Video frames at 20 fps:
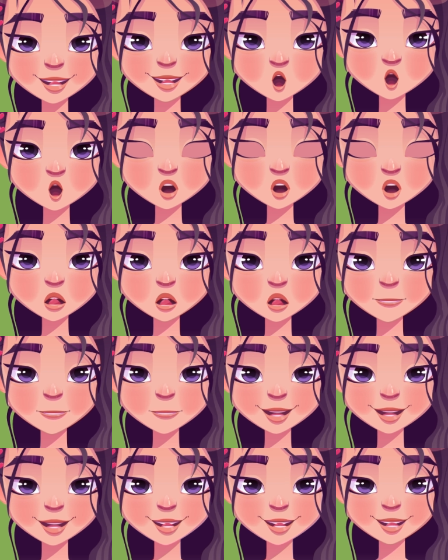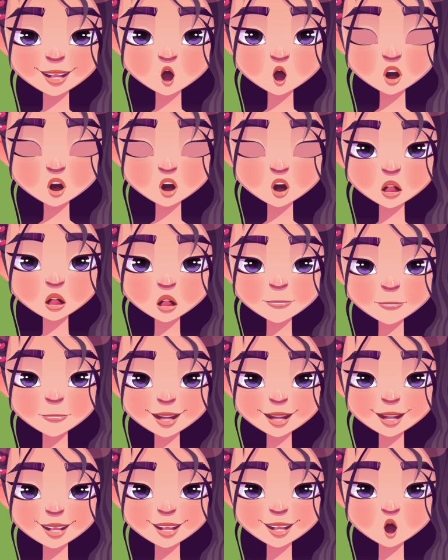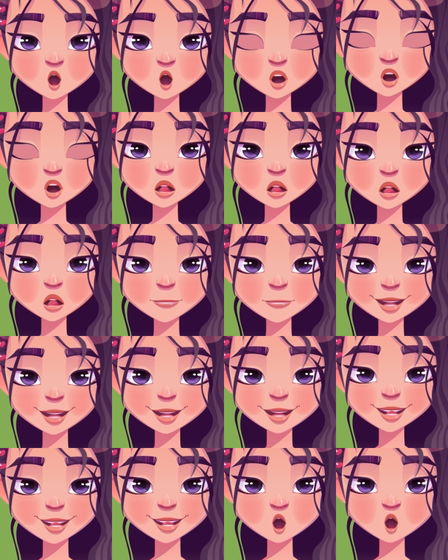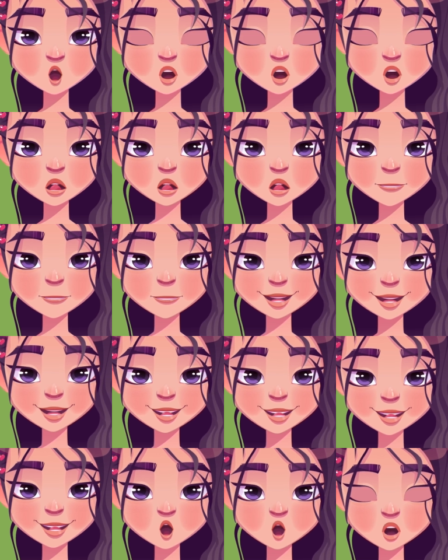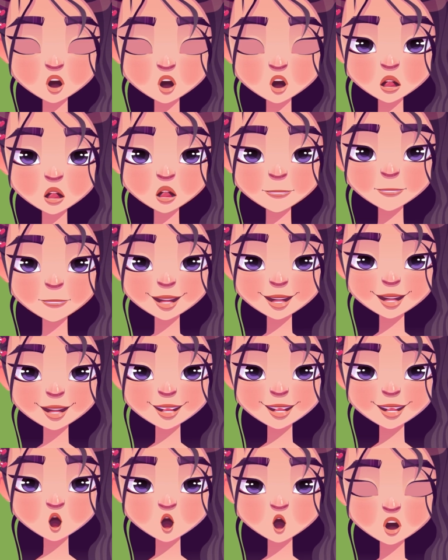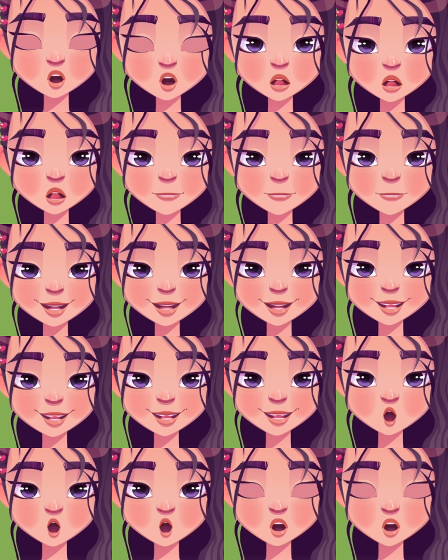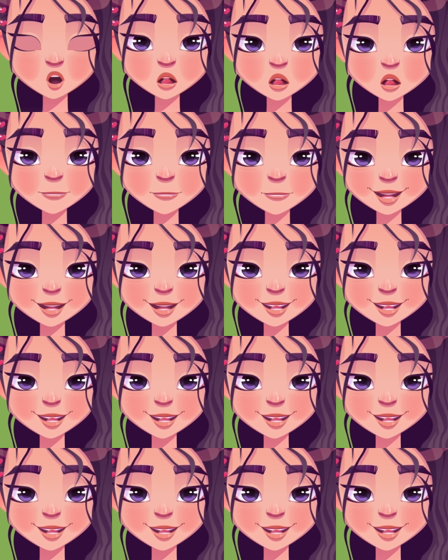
his head back to take another muddy breath before being wrestled back by the braided current. He had heard somewhere that